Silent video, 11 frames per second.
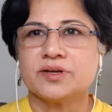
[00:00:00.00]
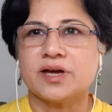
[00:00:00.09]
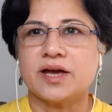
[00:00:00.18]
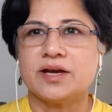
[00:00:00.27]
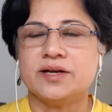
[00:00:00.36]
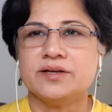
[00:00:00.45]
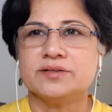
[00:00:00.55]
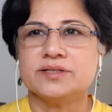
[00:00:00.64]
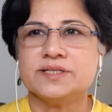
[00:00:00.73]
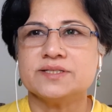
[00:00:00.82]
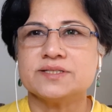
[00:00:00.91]
And
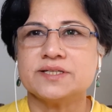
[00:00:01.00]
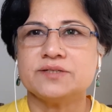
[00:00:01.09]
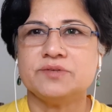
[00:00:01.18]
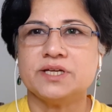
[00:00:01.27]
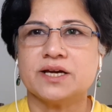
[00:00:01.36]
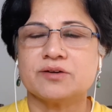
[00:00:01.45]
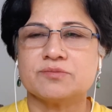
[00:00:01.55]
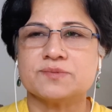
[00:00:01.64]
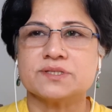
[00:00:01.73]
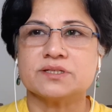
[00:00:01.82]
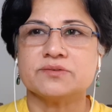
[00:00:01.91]
instead we are
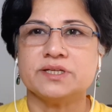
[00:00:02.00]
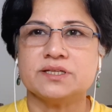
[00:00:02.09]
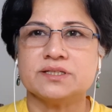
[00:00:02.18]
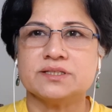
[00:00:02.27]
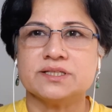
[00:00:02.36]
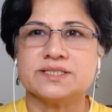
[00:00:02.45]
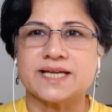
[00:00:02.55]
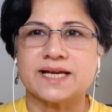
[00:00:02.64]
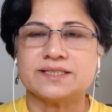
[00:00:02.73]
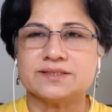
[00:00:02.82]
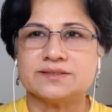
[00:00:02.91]
observing the
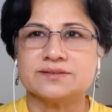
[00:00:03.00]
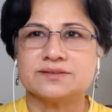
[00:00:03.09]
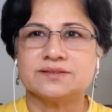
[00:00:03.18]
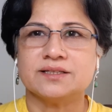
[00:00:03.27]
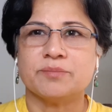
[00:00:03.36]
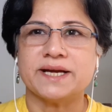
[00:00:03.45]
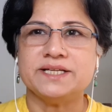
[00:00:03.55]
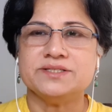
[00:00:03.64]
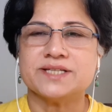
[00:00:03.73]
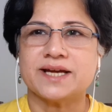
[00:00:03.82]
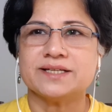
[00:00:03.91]
chatter, the mind
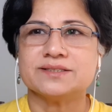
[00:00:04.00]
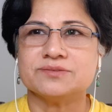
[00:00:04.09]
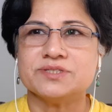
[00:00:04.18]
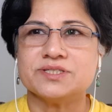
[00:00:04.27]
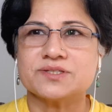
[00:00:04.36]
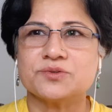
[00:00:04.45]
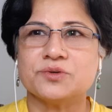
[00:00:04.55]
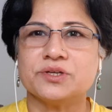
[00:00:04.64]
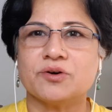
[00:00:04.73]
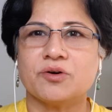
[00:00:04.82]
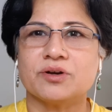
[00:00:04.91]
chatter, which is
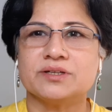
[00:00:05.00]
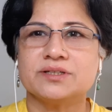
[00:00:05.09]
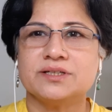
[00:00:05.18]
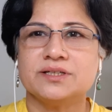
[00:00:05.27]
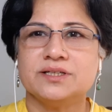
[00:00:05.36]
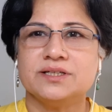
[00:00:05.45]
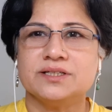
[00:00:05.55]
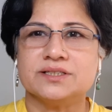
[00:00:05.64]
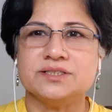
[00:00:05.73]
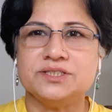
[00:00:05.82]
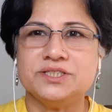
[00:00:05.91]
going on
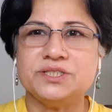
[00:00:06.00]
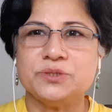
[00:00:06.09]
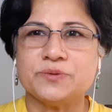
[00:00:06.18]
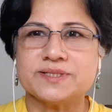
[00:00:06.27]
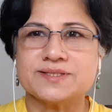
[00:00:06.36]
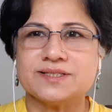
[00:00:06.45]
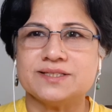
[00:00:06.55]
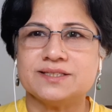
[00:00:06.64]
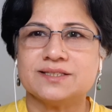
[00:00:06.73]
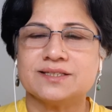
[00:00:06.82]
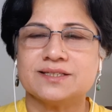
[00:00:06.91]
continuously.
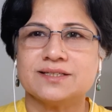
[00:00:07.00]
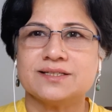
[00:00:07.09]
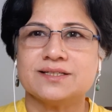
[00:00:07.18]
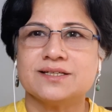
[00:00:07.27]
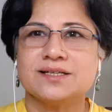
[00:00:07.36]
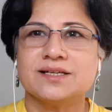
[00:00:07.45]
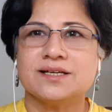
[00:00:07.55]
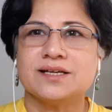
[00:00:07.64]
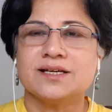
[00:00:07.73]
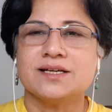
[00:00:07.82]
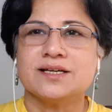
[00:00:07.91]

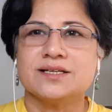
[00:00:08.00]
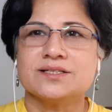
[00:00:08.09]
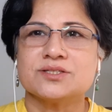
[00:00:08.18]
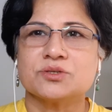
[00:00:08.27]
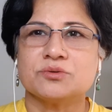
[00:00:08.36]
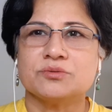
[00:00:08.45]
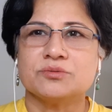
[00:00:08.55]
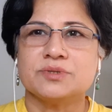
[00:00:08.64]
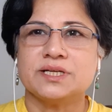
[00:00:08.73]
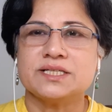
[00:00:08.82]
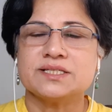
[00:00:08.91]
So
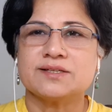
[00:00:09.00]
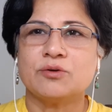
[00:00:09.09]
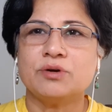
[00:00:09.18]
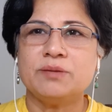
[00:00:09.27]
it's slowly